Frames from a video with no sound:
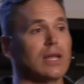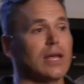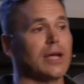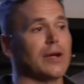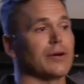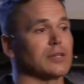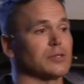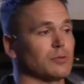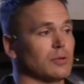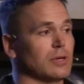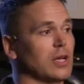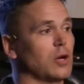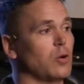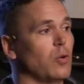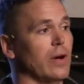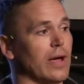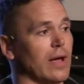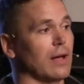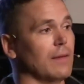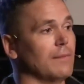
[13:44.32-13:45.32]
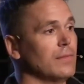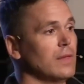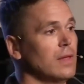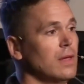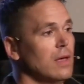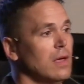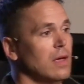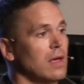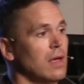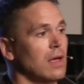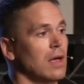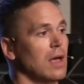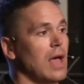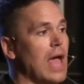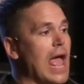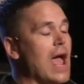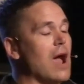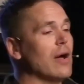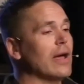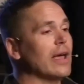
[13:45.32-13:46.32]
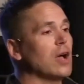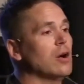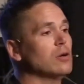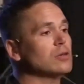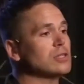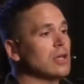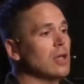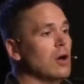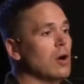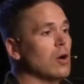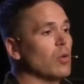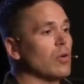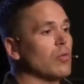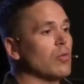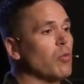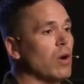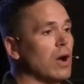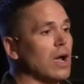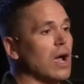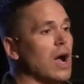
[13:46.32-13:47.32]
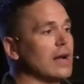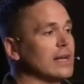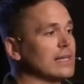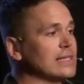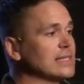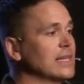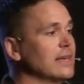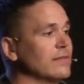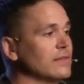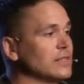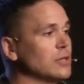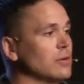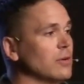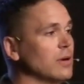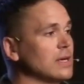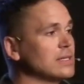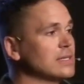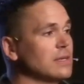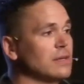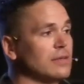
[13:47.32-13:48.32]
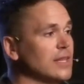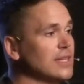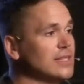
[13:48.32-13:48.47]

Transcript: the lyrics really quick, how it goes along with what God has given to us.